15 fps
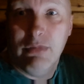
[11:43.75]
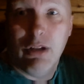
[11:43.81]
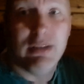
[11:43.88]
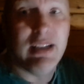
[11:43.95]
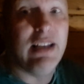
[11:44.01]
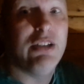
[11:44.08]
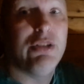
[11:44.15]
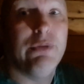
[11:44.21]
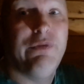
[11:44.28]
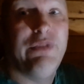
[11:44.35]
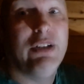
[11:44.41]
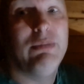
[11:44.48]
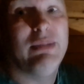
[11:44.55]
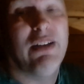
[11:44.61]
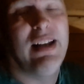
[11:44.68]
okay, there's some
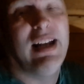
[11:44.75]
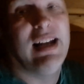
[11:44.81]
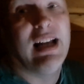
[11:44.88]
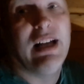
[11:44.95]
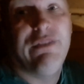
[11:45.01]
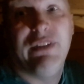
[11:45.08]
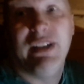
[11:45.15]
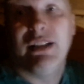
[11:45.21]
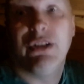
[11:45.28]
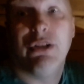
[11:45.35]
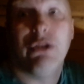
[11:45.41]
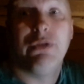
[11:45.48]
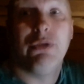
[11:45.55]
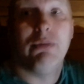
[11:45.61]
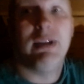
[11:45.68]
films out there I think are
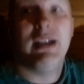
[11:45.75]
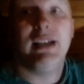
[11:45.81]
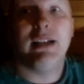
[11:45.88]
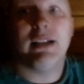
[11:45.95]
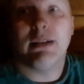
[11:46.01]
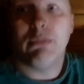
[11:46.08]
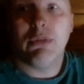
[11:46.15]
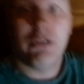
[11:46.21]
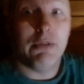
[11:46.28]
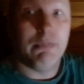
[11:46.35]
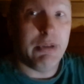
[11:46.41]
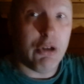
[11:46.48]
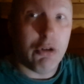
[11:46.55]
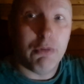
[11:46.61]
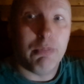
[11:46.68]
overrated. I'm gonna
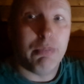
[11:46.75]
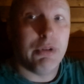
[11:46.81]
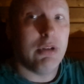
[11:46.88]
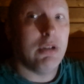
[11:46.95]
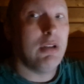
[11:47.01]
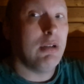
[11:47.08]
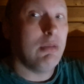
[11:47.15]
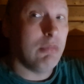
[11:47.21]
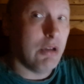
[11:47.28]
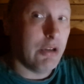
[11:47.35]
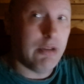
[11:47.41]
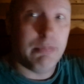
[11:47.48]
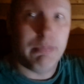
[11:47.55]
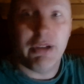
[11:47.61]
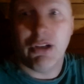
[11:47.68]
be open. I'm
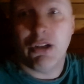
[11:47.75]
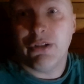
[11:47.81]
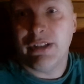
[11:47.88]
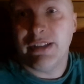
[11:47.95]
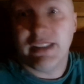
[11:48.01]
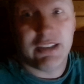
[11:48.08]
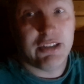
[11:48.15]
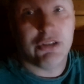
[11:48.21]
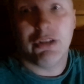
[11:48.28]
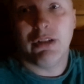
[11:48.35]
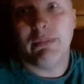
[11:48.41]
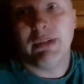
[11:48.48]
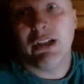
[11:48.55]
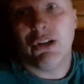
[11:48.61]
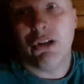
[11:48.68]
gonna be honest. This is
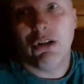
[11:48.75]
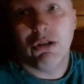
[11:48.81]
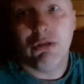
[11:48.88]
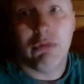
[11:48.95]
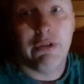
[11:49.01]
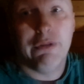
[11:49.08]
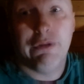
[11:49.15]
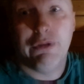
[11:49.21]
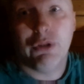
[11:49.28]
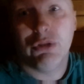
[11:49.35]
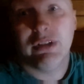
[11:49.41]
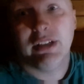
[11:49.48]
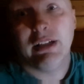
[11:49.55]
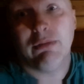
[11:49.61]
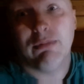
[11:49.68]
gonna be a long one.
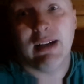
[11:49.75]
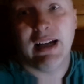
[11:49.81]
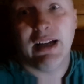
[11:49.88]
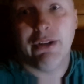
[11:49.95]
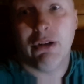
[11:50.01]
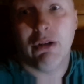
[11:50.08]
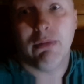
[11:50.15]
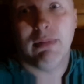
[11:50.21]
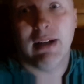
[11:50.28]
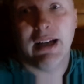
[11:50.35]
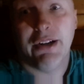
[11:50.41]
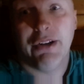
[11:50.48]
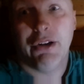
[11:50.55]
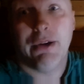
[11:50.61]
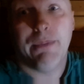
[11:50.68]
Fuck it. Why not?
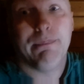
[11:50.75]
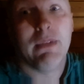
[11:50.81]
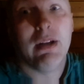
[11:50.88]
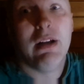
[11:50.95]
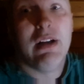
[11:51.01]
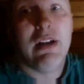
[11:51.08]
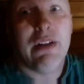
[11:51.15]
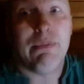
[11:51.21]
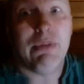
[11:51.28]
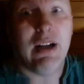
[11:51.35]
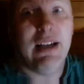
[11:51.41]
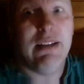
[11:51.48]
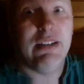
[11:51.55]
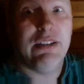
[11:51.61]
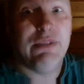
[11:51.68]
Why not?
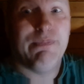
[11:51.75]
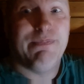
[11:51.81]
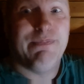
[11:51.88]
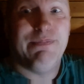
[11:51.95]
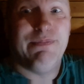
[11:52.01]
Right? There's